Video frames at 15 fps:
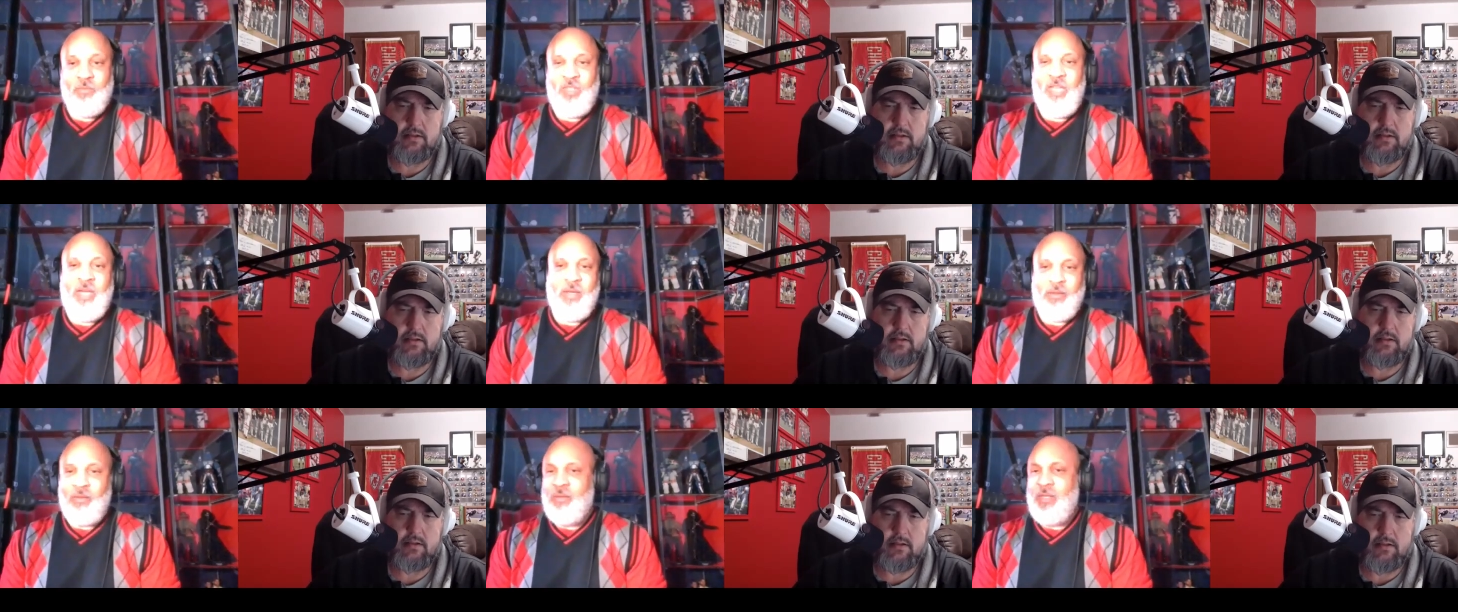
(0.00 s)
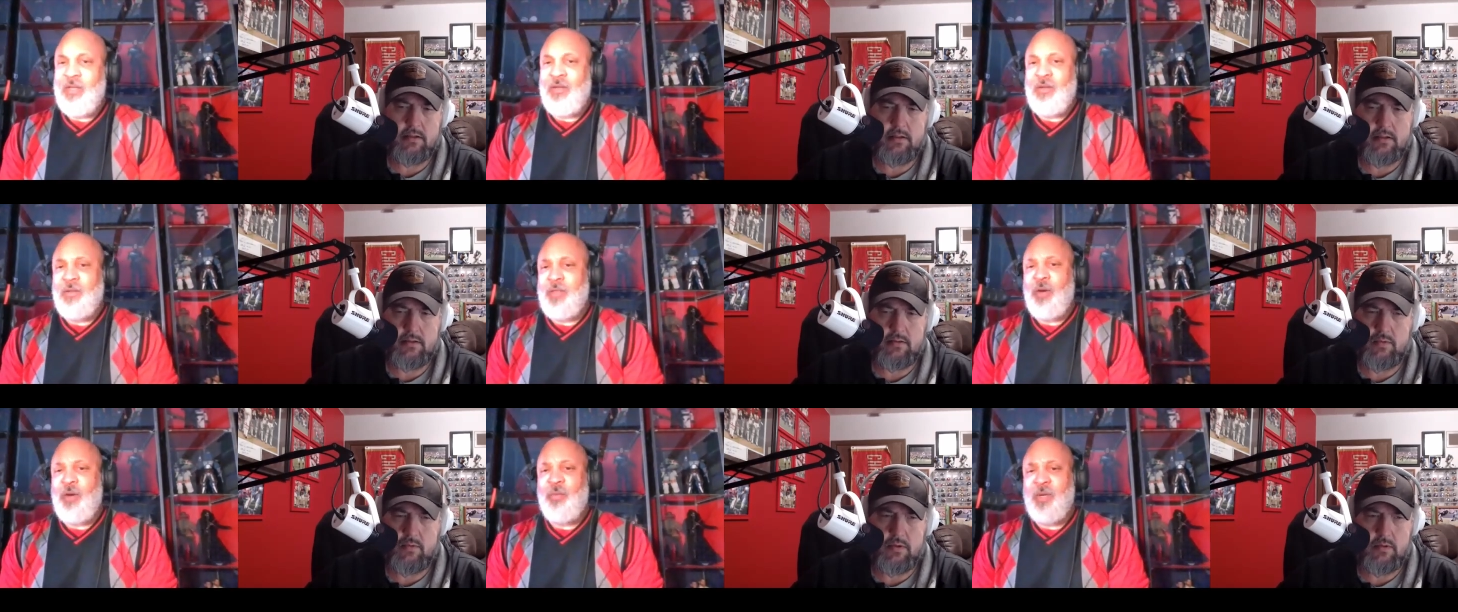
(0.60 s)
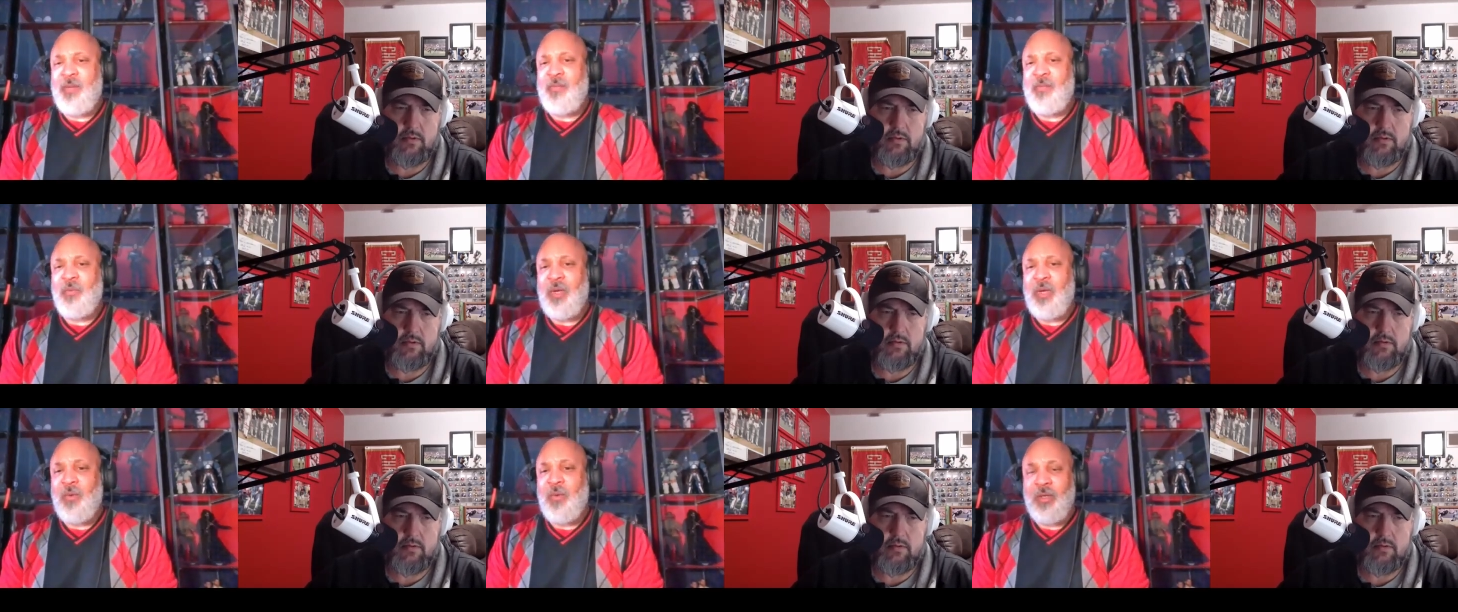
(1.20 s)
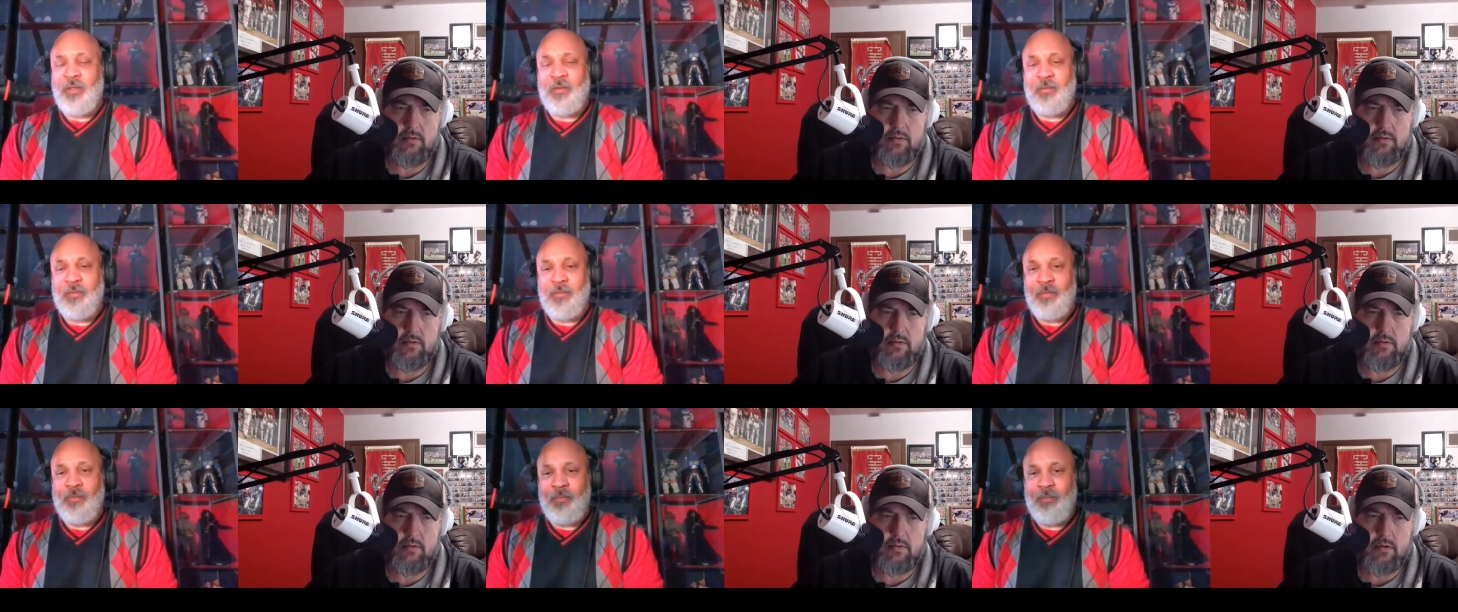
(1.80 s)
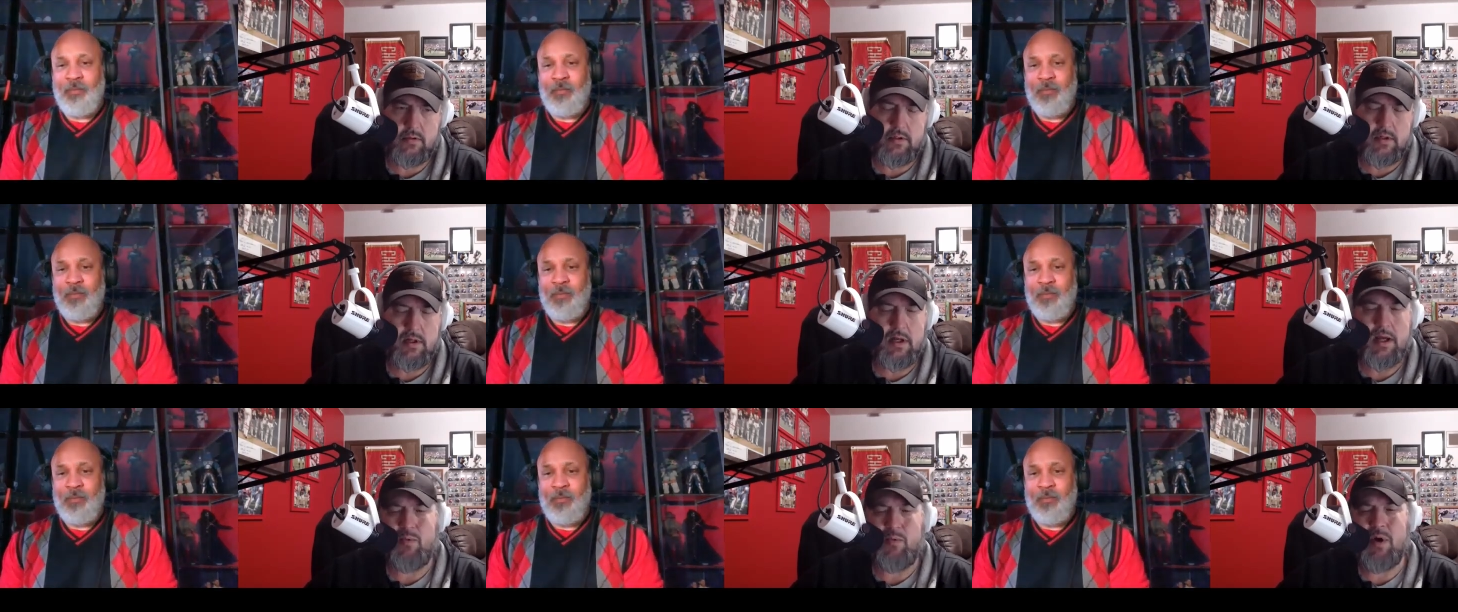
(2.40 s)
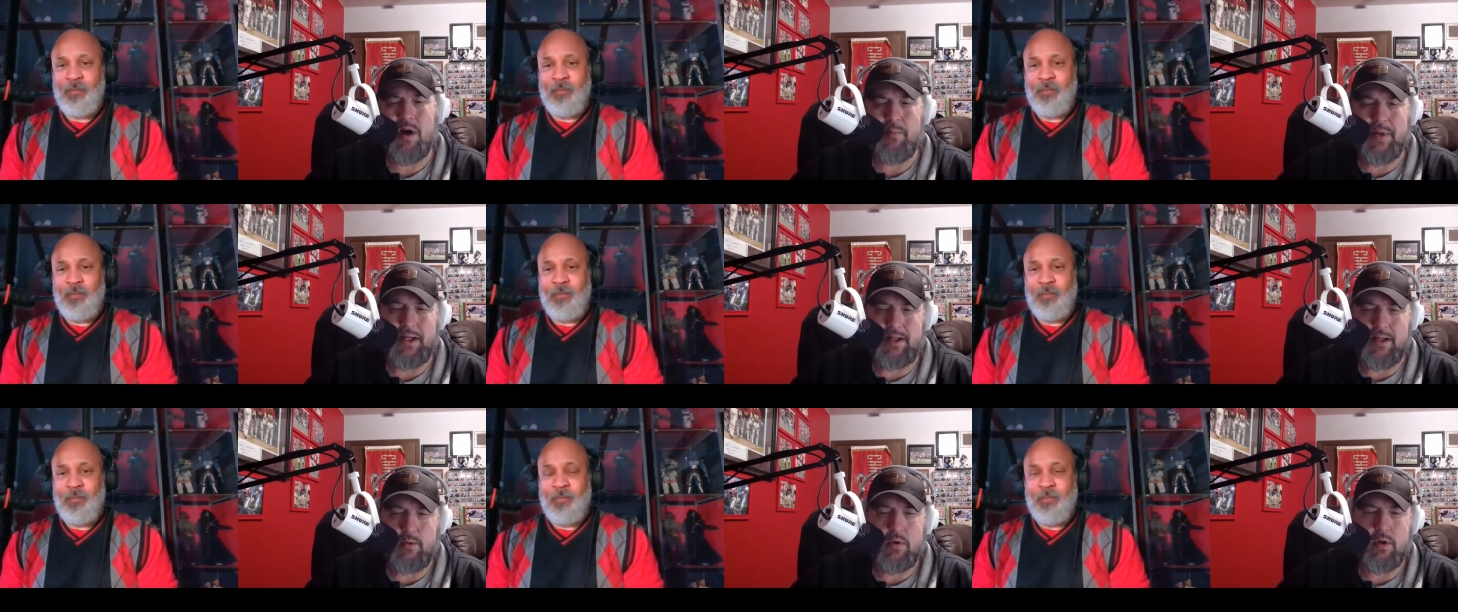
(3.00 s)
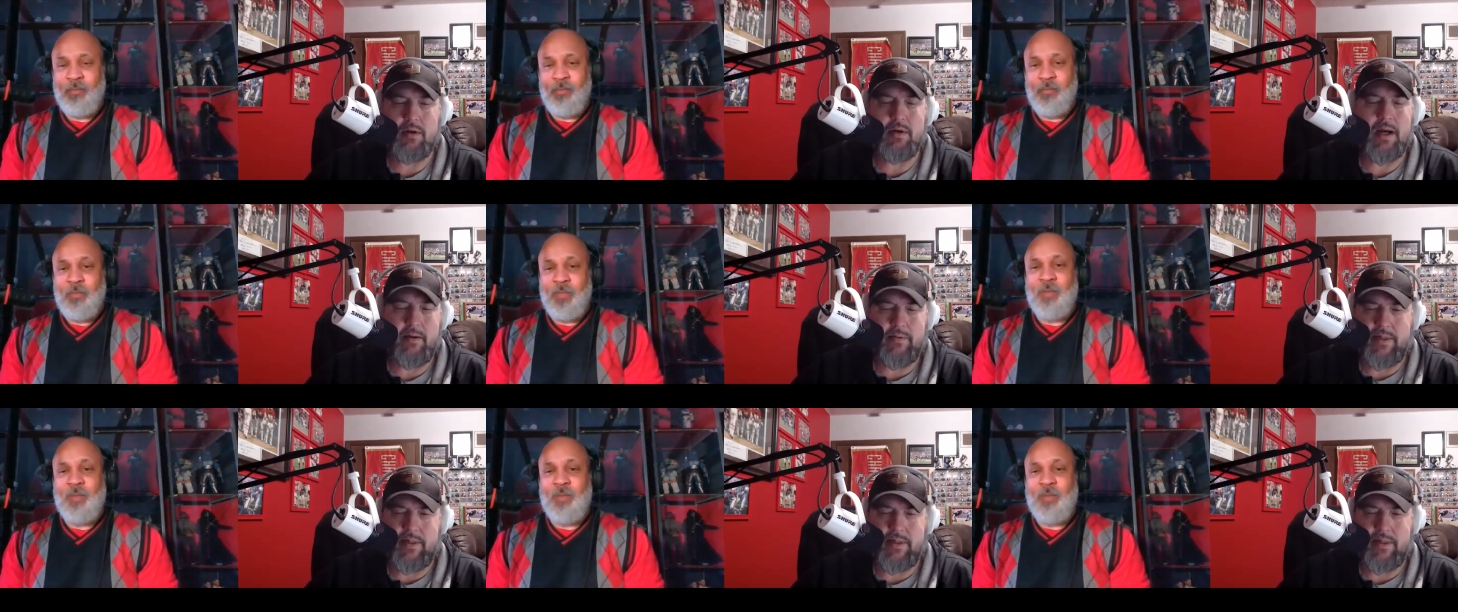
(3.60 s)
Speaker 1: Yeah,
Speaker 2: they they opened up in week 1.
Speaker 1: Well, I mean they I am